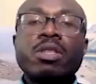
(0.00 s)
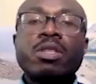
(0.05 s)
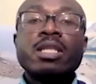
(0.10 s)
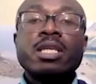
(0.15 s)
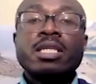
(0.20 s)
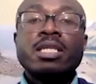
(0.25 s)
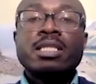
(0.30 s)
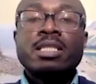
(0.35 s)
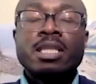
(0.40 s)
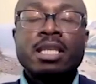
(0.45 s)
put
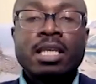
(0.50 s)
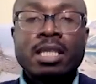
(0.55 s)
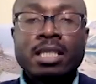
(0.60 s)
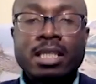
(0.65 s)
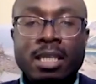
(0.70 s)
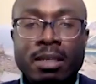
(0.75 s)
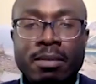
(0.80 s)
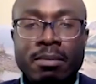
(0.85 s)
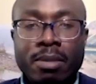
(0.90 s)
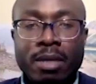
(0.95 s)
these things
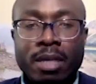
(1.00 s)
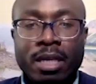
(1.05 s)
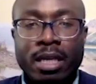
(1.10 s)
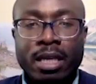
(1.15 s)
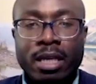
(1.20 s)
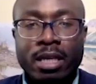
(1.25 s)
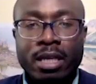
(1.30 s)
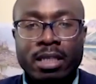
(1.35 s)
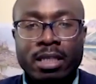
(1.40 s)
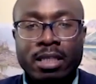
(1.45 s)
in
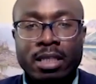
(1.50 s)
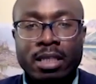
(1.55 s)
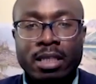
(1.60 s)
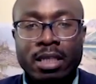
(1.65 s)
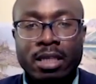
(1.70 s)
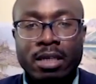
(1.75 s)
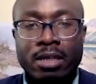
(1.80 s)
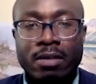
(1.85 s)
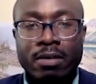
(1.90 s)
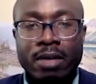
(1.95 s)
place
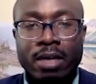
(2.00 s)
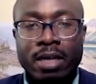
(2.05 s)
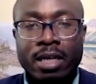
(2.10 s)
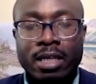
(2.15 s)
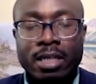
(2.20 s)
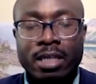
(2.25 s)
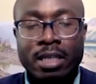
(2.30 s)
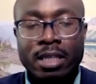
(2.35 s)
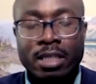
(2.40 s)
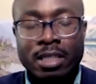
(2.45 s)
right
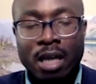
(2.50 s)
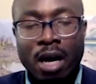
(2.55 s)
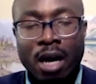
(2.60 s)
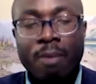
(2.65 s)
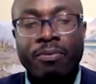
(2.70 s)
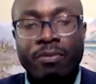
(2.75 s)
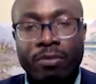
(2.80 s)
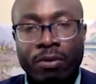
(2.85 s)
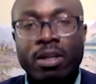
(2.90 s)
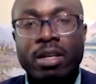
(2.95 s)
there's
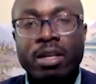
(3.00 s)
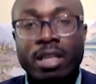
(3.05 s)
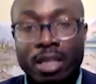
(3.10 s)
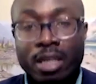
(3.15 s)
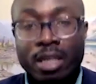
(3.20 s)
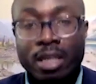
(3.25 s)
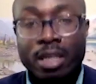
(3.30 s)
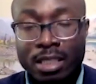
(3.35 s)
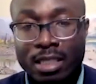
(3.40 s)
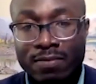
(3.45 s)
upfront there's
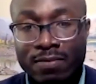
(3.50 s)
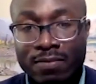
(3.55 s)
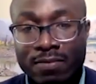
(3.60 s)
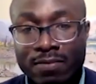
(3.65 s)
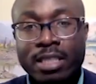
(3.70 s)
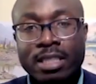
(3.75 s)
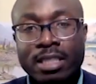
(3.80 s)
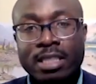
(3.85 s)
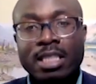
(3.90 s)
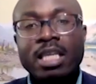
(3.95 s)
this
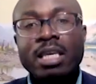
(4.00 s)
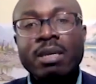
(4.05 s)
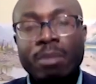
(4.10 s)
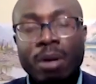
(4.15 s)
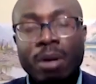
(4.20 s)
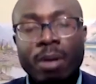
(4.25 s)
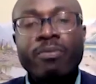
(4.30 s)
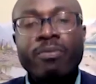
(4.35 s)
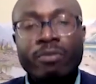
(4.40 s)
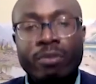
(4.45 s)
very
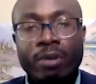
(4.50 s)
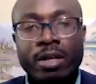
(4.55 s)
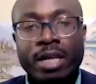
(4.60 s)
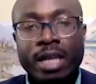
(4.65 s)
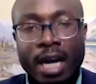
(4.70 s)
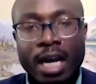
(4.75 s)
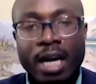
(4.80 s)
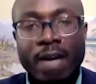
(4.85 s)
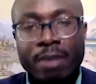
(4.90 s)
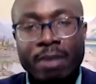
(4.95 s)
steep
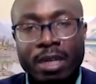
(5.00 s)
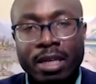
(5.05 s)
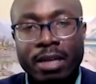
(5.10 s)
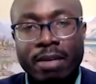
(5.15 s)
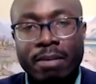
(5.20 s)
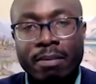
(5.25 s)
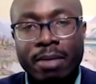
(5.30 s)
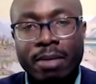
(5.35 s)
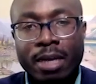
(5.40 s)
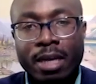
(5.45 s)
upfront carbon
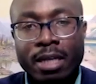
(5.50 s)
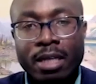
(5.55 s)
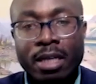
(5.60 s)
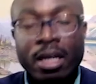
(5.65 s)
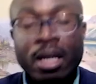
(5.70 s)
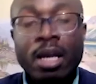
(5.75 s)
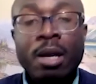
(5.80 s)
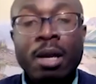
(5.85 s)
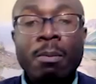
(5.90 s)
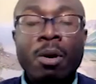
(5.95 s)
impact
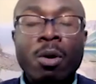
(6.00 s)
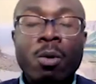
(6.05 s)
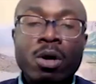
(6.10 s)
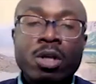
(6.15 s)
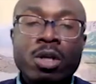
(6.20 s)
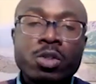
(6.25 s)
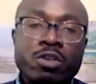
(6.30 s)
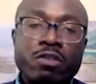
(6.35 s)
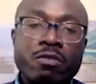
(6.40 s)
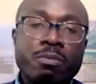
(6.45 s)
but
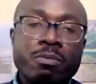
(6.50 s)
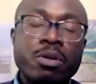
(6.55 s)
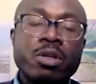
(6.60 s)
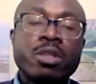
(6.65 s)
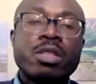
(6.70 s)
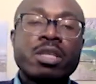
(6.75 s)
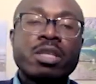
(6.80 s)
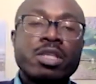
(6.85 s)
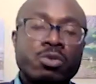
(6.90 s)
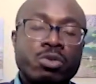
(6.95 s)
once we've
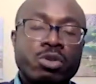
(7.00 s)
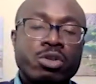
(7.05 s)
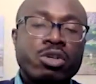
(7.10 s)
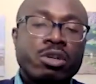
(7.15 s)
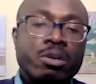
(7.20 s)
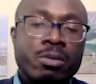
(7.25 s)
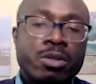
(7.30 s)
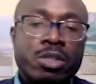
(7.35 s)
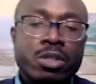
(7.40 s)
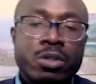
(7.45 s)
put these
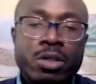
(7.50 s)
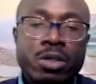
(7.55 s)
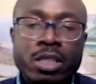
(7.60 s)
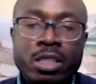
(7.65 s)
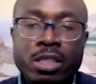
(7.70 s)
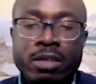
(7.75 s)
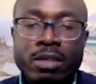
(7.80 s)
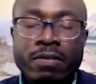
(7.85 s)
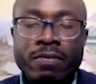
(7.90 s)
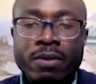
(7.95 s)
renewable
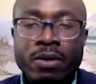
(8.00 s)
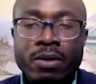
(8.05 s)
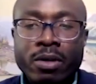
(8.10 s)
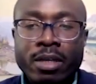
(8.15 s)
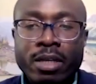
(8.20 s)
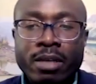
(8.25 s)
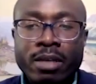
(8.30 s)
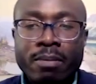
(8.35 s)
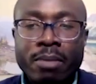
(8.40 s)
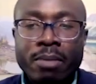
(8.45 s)
sources of fuel
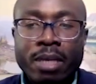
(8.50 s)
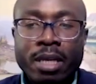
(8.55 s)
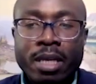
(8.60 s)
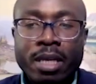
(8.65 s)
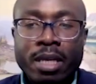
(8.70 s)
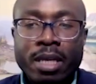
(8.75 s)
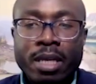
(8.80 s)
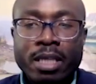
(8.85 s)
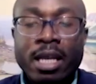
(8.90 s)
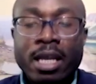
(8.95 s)
in
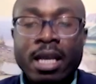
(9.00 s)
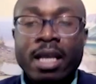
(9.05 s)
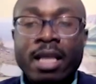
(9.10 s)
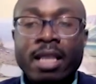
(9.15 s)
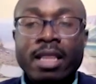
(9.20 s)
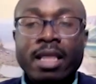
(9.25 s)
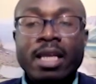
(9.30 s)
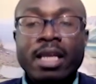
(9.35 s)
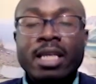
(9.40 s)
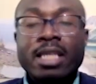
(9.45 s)
place
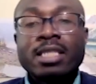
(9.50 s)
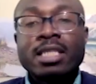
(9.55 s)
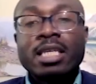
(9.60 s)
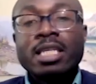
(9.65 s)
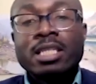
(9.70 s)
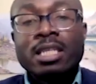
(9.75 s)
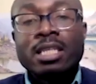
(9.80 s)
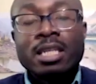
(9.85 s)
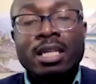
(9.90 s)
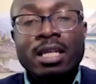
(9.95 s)
then
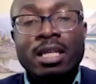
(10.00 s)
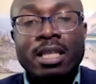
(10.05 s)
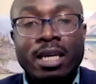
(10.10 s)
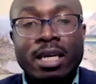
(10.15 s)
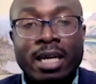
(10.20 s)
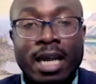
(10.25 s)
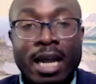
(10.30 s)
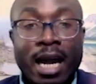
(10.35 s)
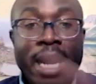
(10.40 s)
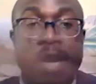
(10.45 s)
essentially
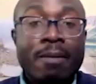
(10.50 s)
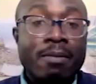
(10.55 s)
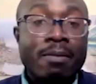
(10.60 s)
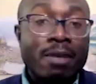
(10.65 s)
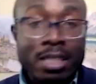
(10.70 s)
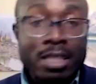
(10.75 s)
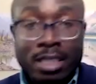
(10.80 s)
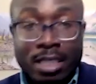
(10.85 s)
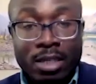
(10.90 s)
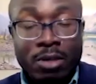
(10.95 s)
they're
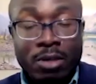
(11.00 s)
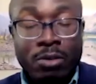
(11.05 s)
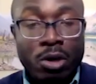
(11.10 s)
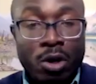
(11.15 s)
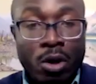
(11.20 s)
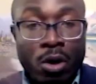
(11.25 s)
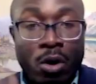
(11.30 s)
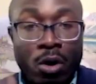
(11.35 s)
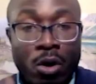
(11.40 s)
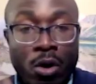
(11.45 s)
carbon
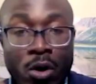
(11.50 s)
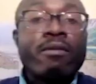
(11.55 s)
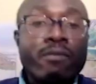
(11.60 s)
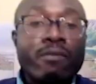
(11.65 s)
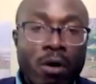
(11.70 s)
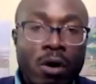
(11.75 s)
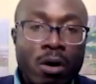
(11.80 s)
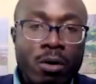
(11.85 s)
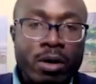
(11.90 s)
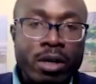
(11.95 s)
zero going
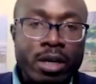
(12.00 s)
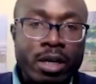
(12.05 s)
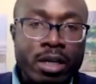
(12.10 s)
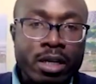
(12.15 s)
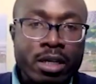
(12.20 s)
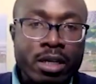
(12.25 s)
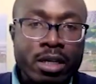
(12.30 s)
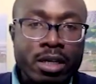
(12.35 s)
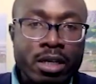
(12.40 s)
forward